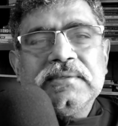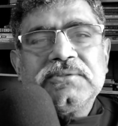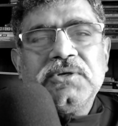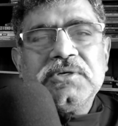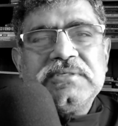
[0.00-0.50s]

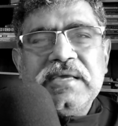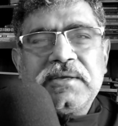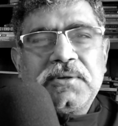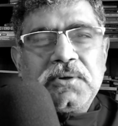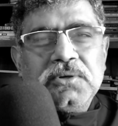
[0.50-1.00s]
So you see,
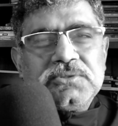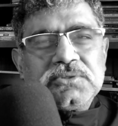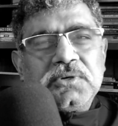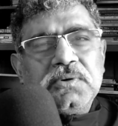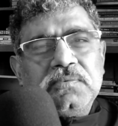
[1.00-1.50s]

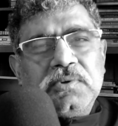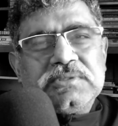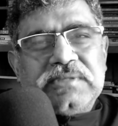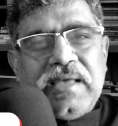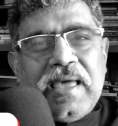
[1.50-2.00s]
Khusrau
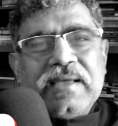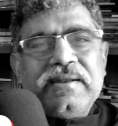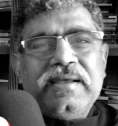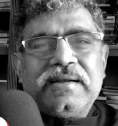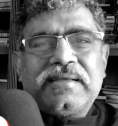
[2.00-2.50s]
was
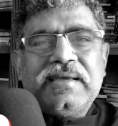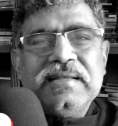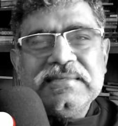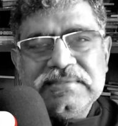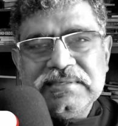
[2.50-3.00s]
angry at
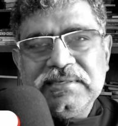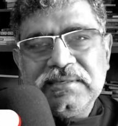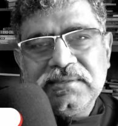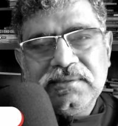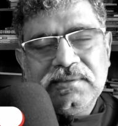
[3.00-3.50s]

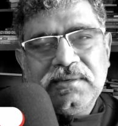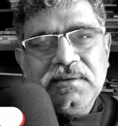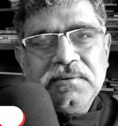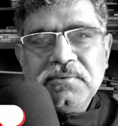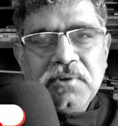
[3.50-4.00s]
Khilji
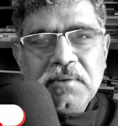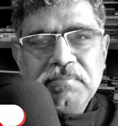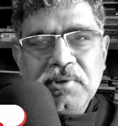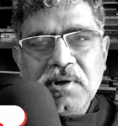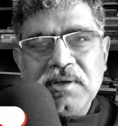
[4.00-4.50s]

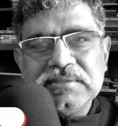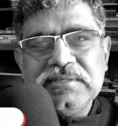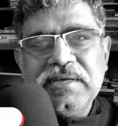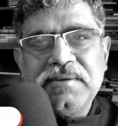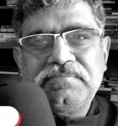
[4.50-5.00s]
not because
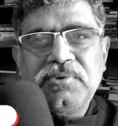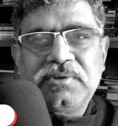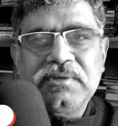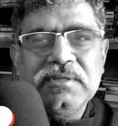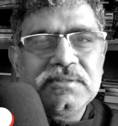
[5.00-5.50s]
he had
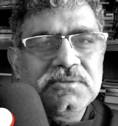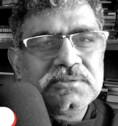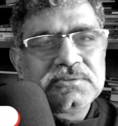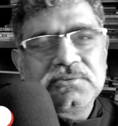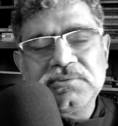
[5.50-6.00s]
put
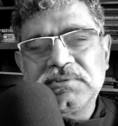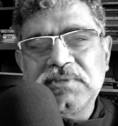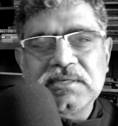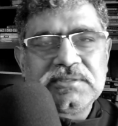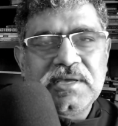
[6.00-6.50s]
Hindus through
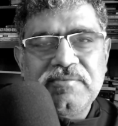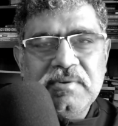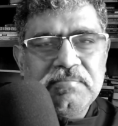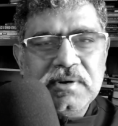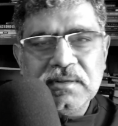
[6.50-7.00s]
such
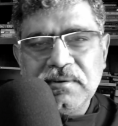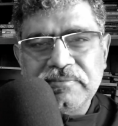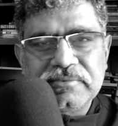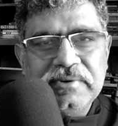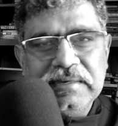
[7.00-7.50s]
heavy burden
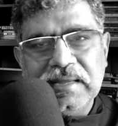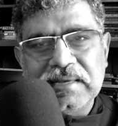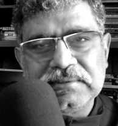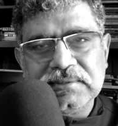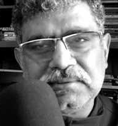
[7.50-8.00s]
of 3
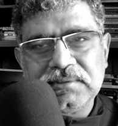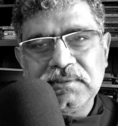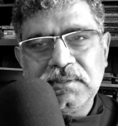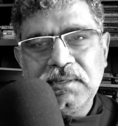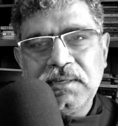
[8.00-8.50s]
taxes,
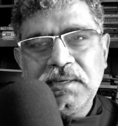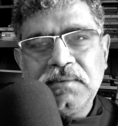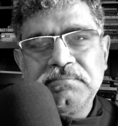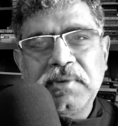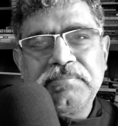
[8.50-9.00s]

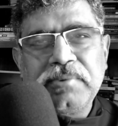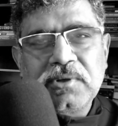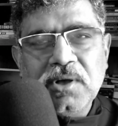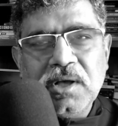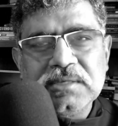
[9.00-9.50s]
but
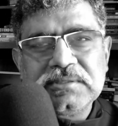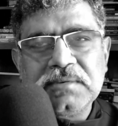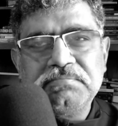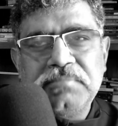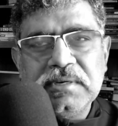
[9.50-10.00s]
because
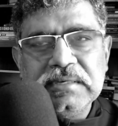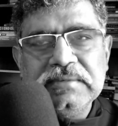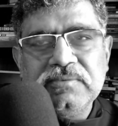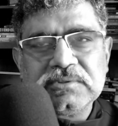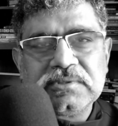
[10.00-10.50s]
that
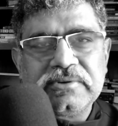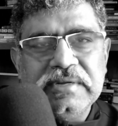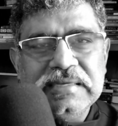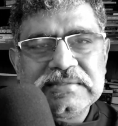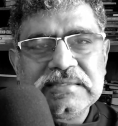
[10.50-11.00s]
burden was the
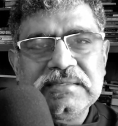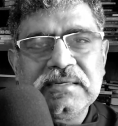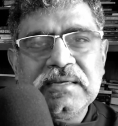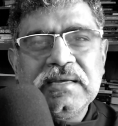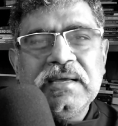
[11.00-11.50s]

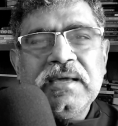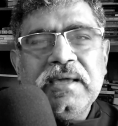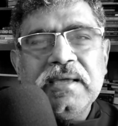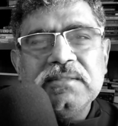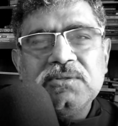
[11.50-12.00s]
reason
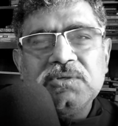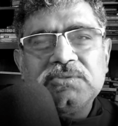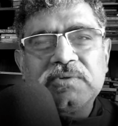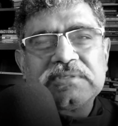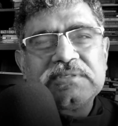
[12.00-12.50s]

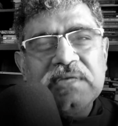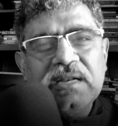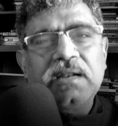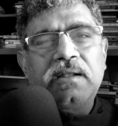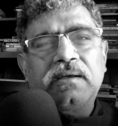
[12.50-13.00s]
Hindus were
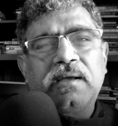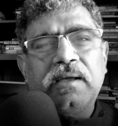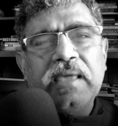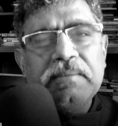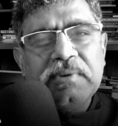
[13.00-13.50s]
still
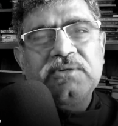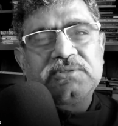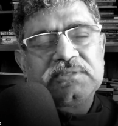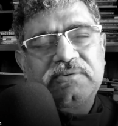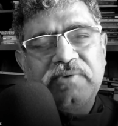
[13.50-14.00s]
able to
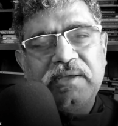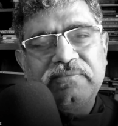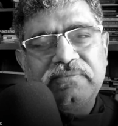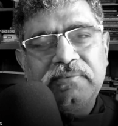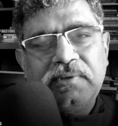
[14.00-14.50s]

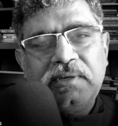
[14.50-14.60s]
survive